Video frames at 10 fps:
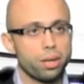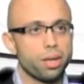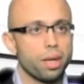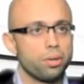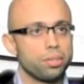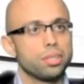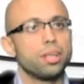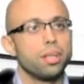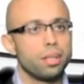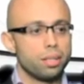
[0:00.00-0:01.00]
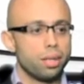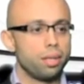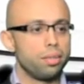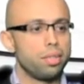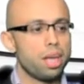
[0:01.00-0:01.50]
counters,
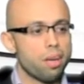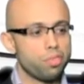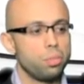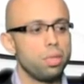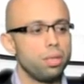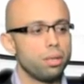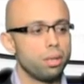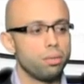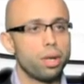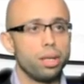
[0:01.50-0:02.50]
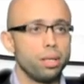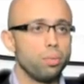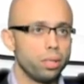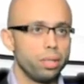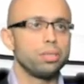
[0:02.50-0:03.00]
they have to be ready
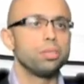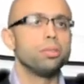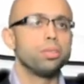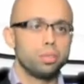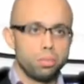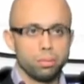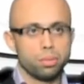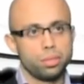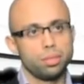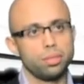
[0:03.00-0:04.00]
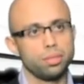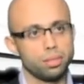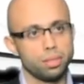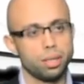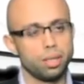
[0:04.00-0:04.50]
and willing to be able to
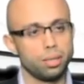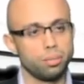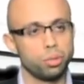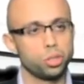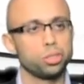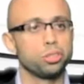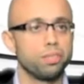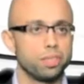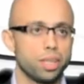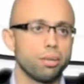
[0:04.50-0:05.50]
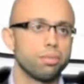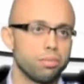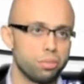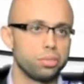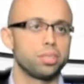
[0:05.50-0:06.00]
push the service out
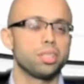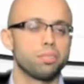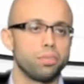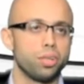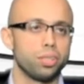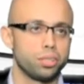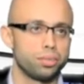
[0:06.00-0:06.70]
for a successful launch.